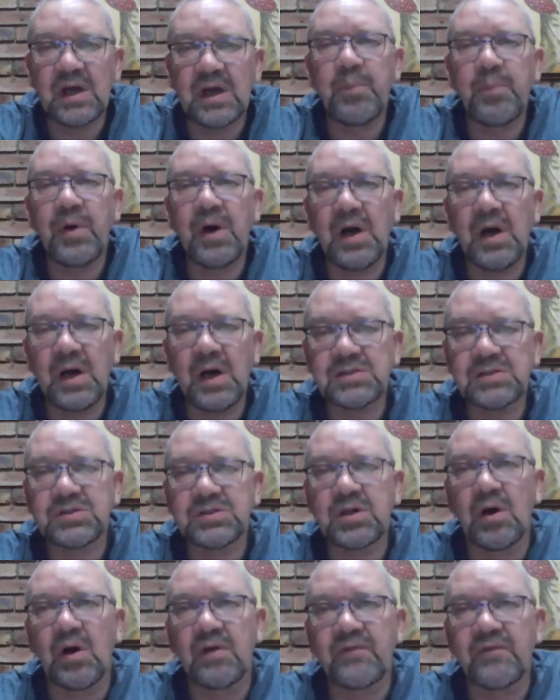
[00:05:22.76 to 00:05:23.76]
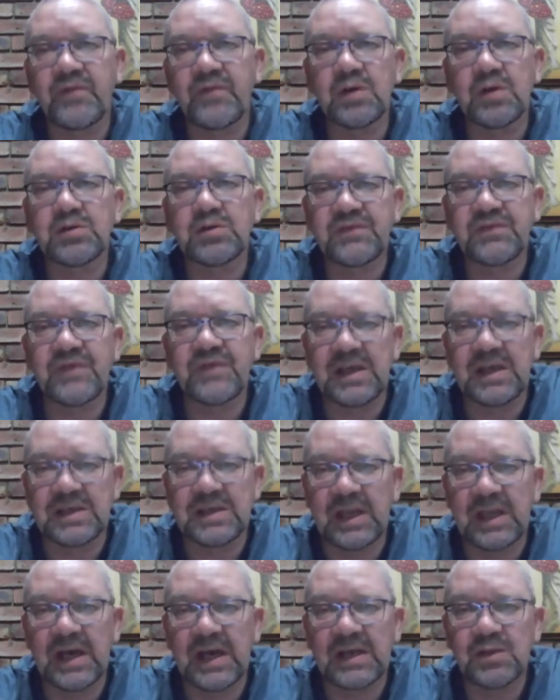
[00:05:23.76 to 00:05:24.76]
are part of those
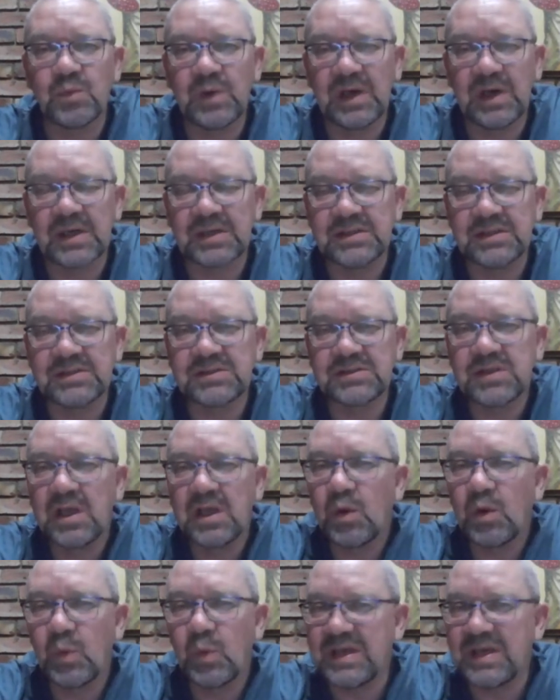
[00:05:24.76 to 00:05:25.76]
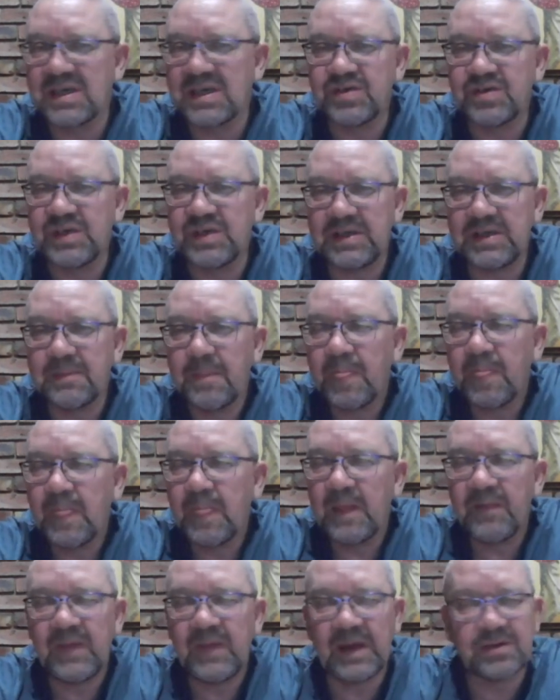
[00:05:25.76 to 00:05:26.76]
frontline workers. We agree
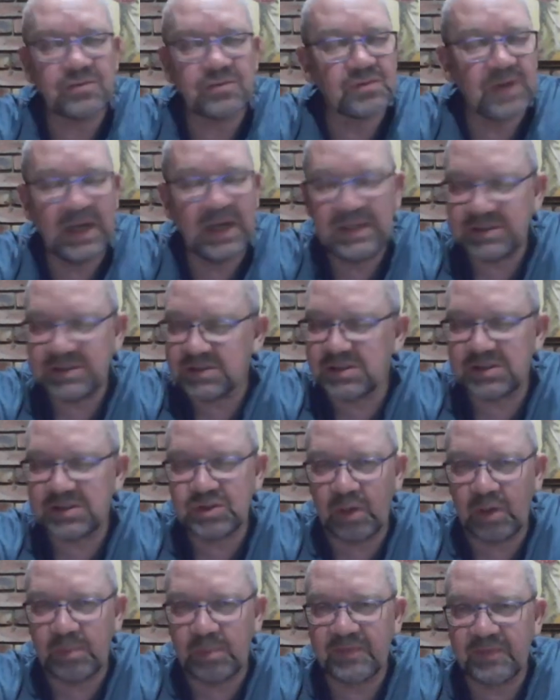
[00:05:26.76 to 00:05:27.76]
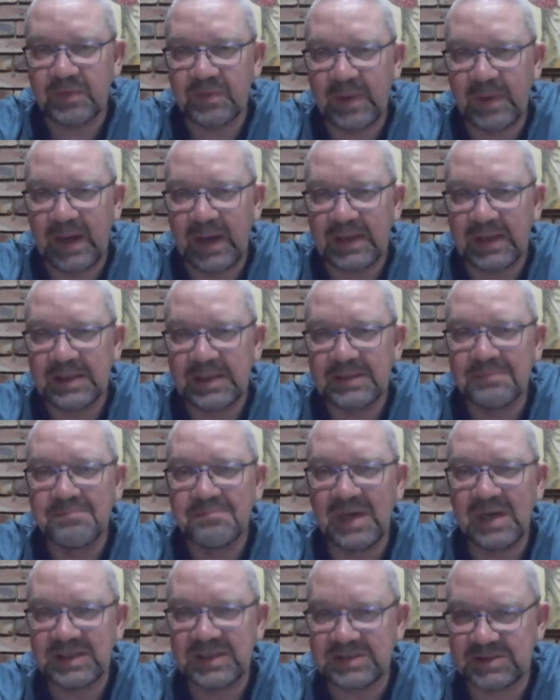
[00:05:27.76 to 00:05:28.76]
that right at the top of the pile
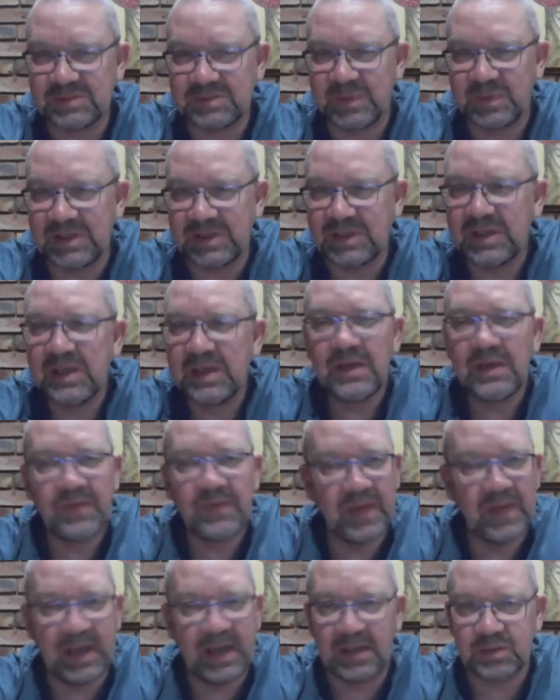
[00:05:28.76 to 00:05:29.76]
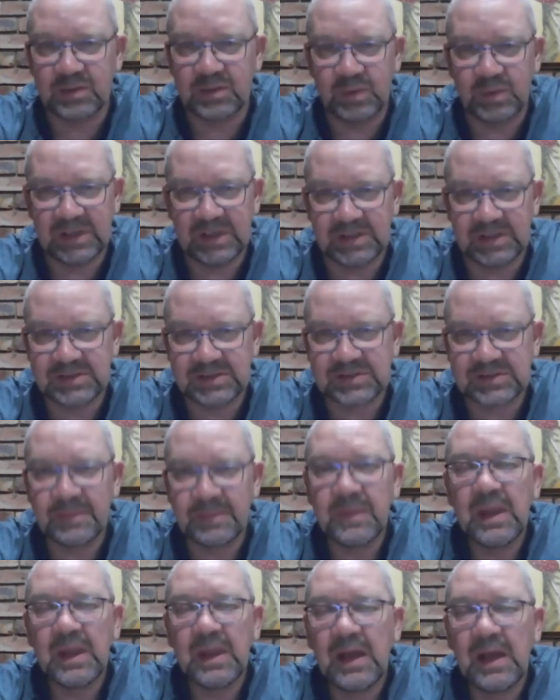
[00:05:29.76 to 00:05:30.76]
must be the health workers.
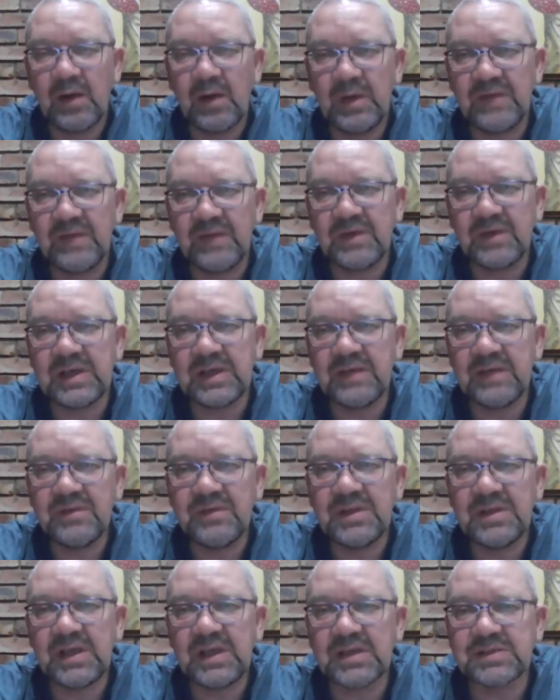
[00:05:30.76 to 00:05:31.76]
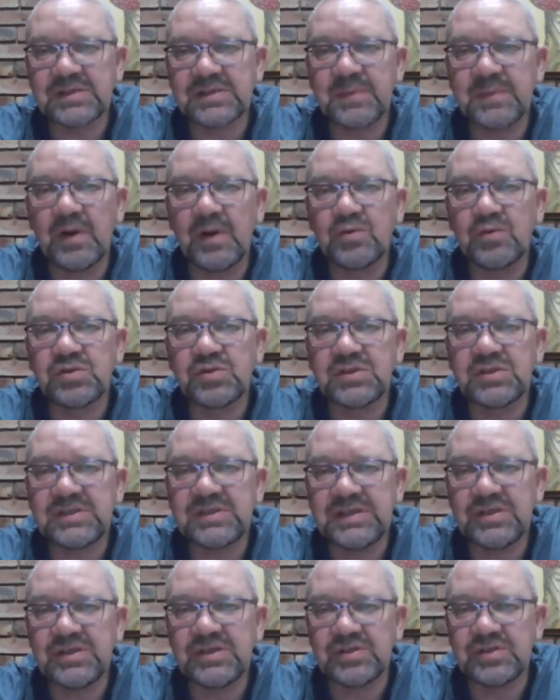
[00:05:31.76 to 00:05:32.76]
However, given the exposure
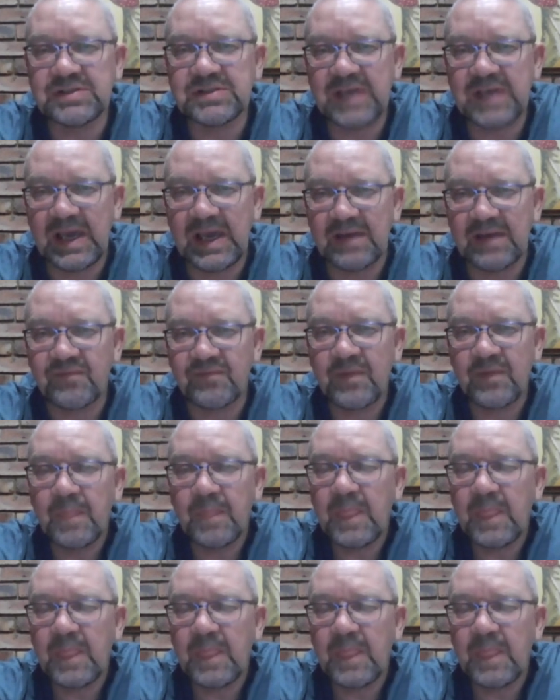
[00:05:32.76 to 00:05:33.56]
teachers have,